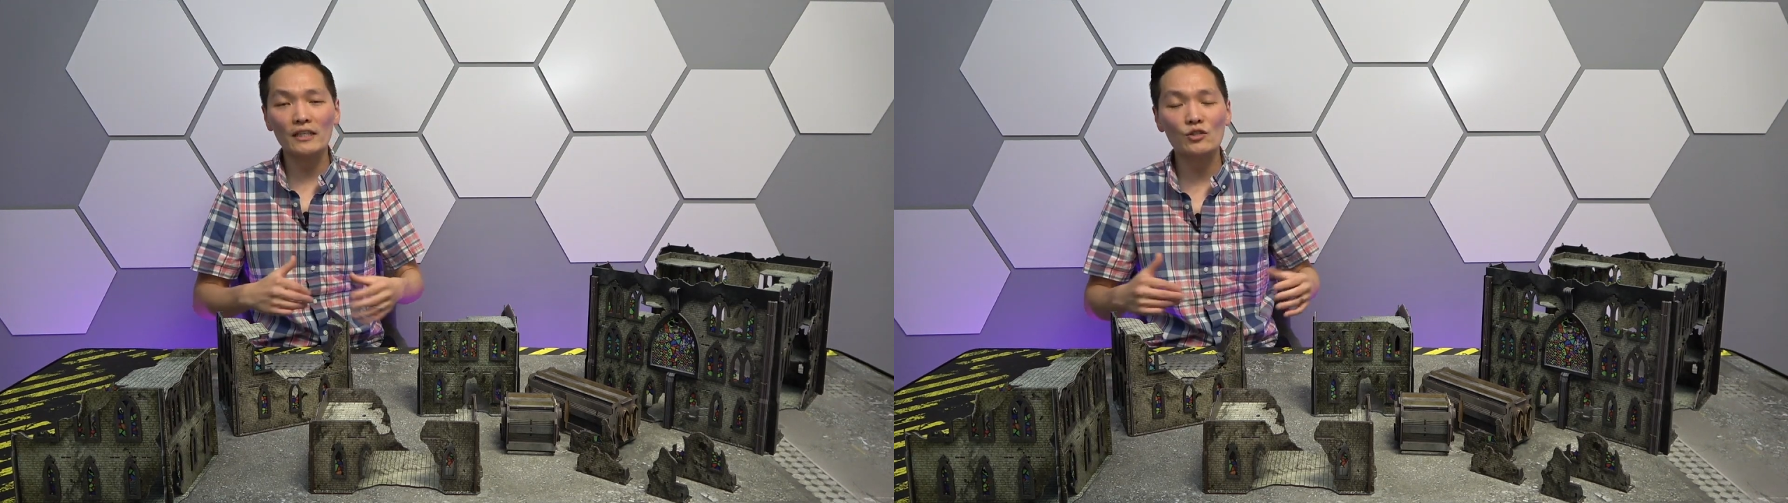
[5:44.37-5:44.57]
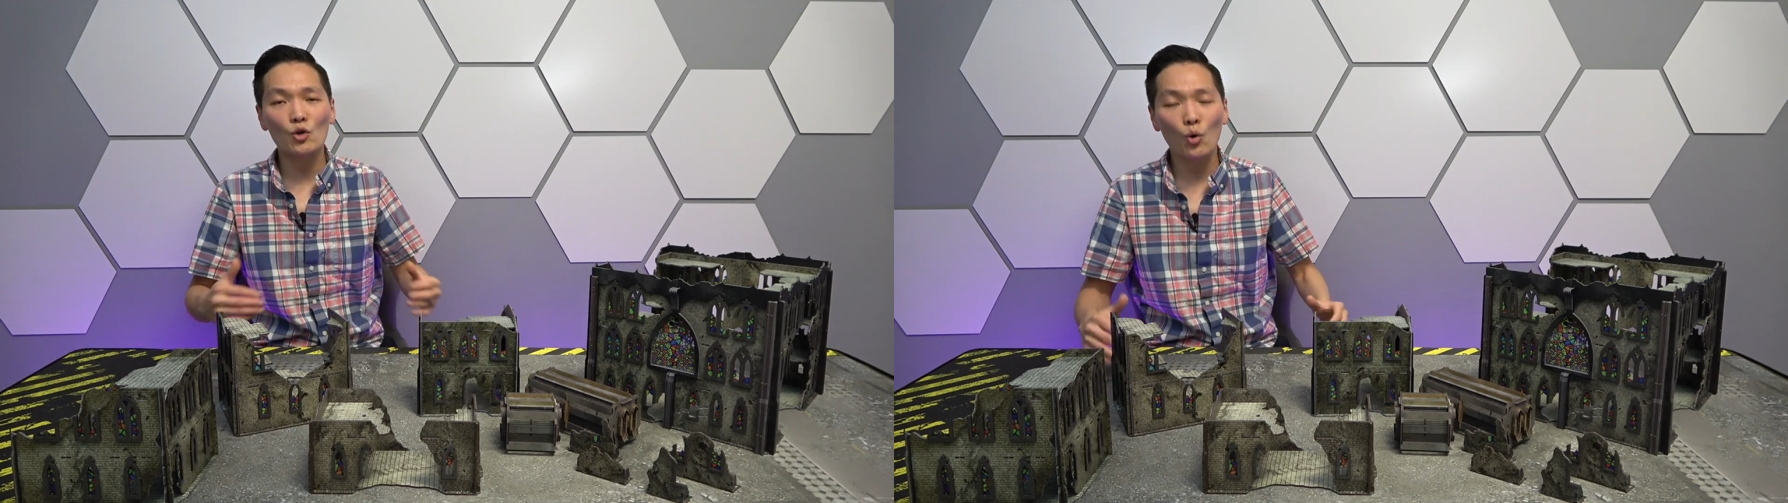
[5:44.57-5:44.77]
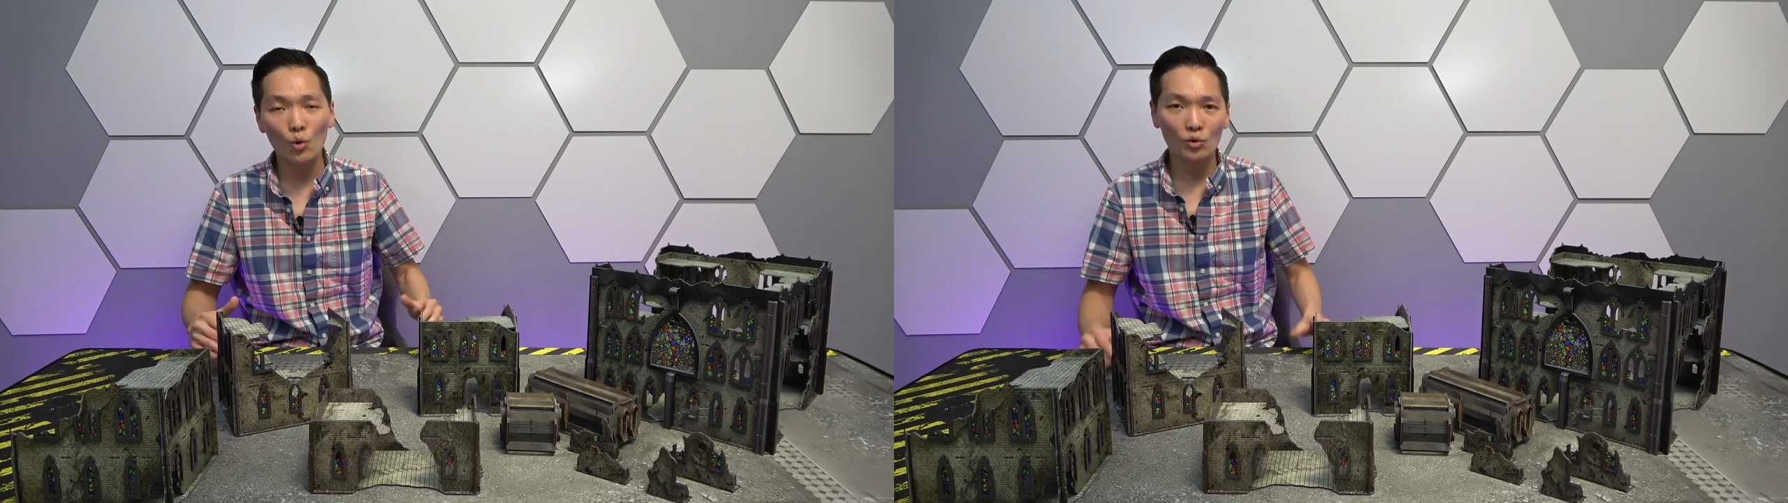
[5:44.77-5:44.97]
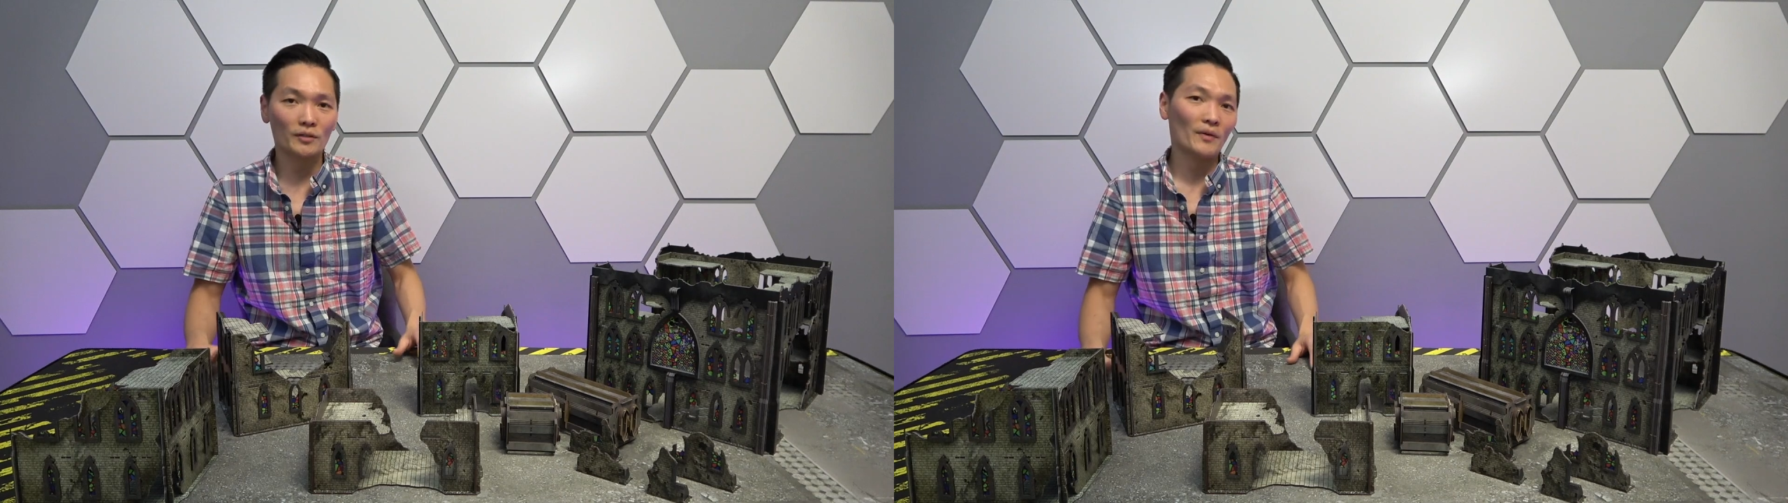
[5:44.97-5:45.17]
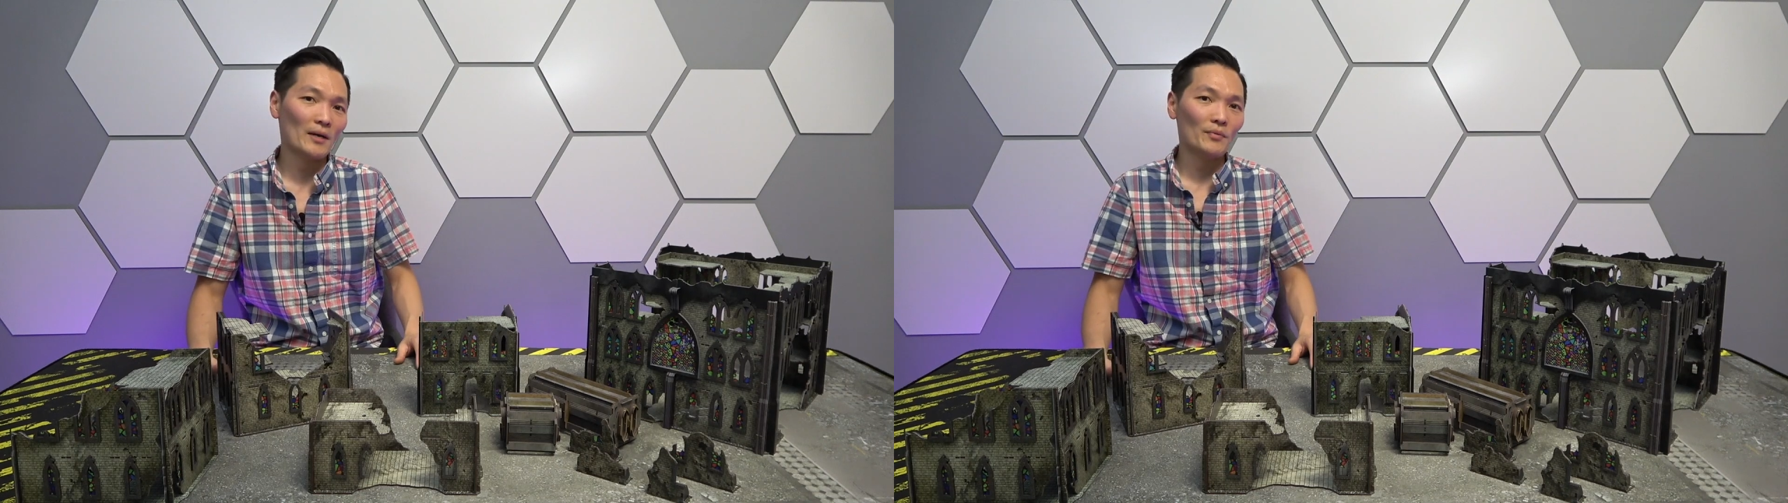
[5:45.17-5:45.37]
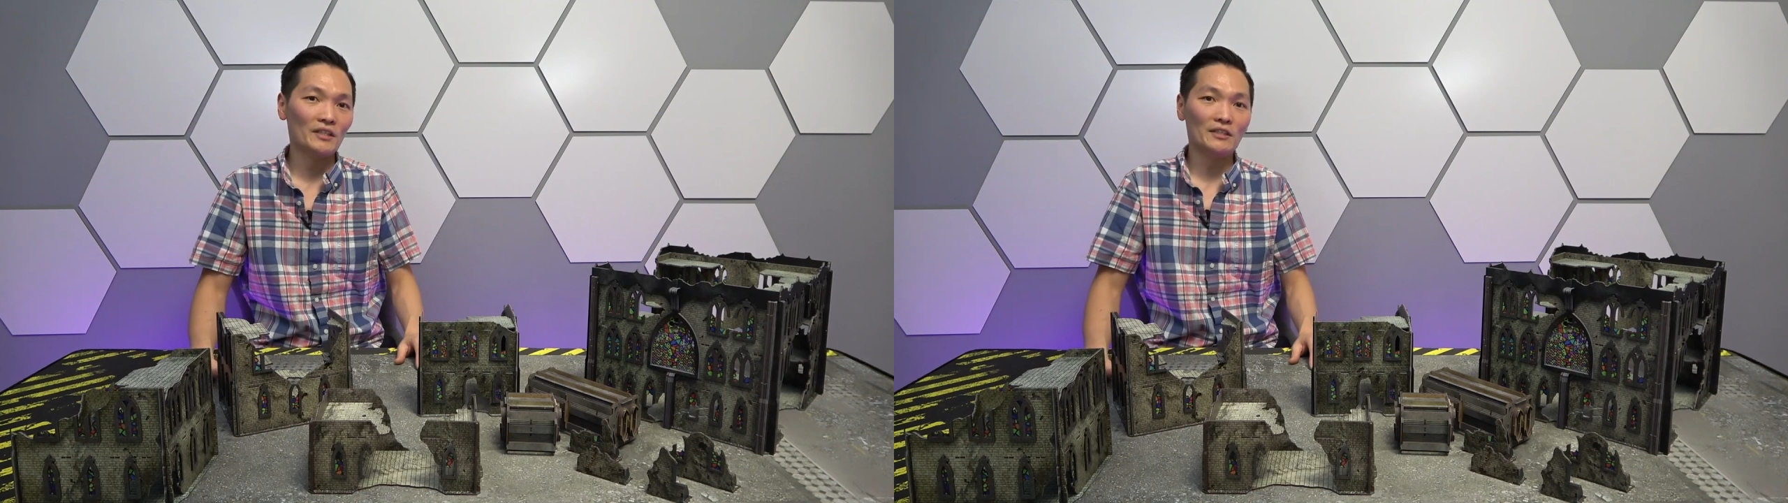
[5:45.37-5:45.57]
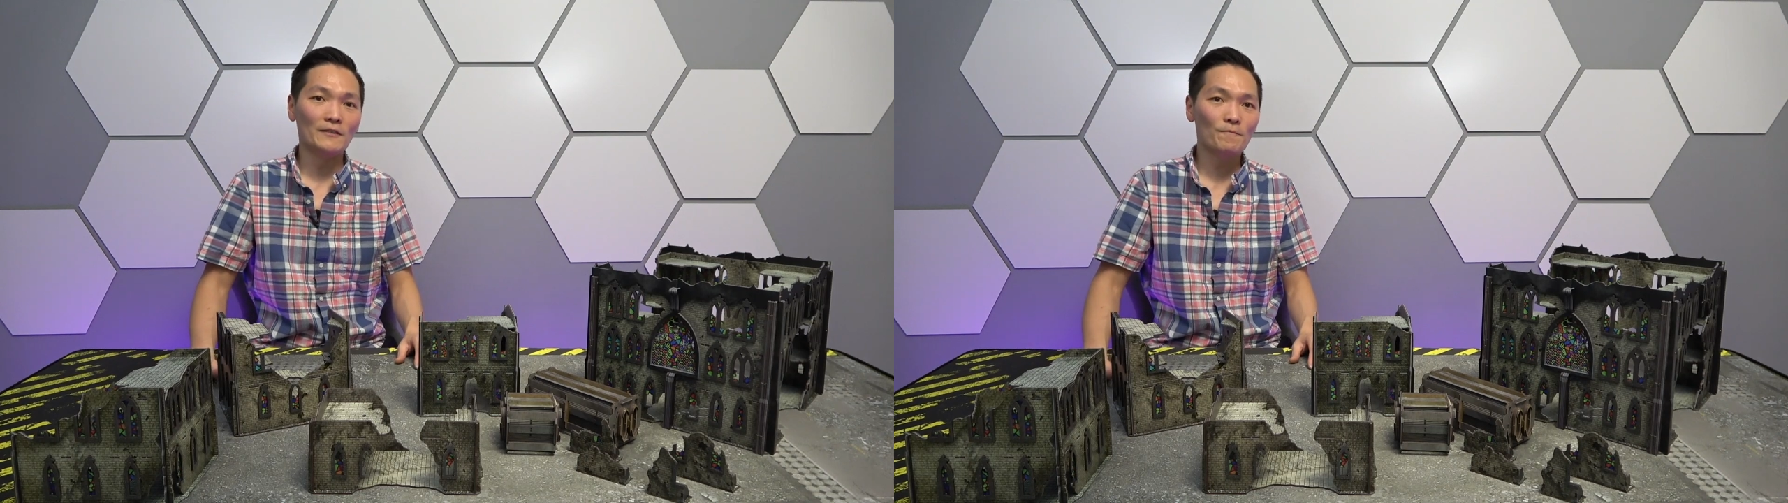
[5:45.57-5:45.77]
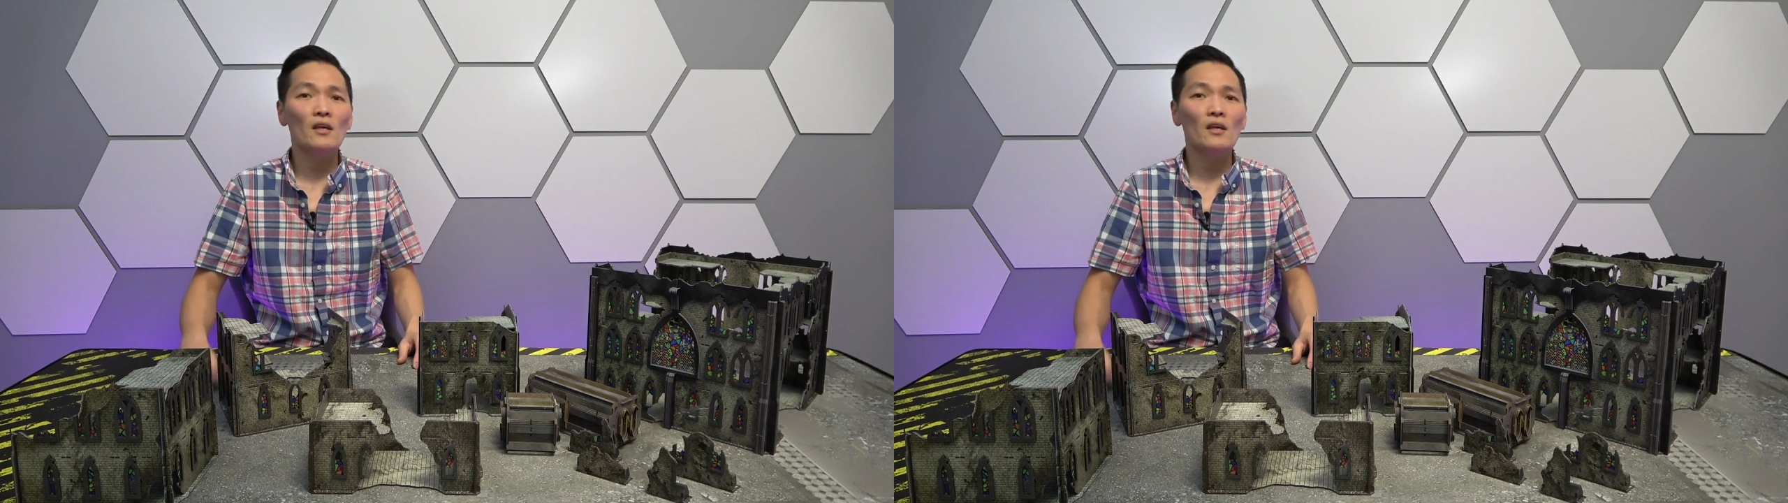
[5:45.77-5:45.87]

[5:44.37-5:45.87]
as cool in my opinion.